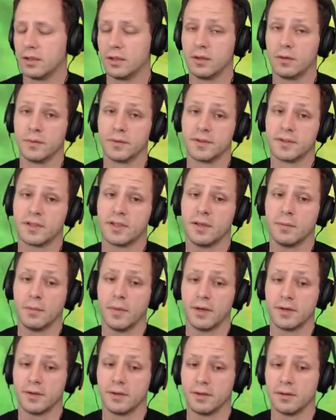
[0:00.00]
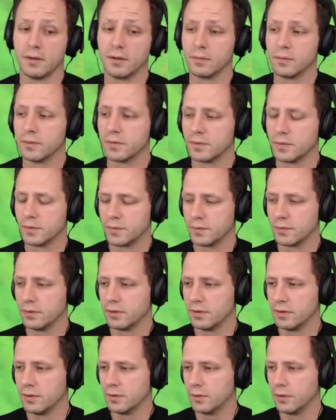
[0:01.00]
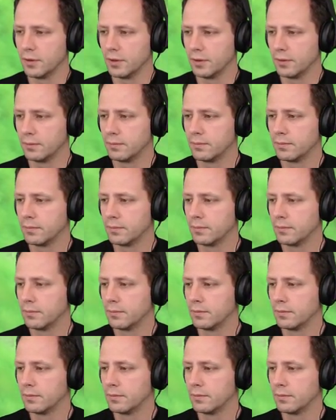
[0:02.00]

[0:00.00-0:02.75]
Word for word: and then it would skip my turn, which was really annoying.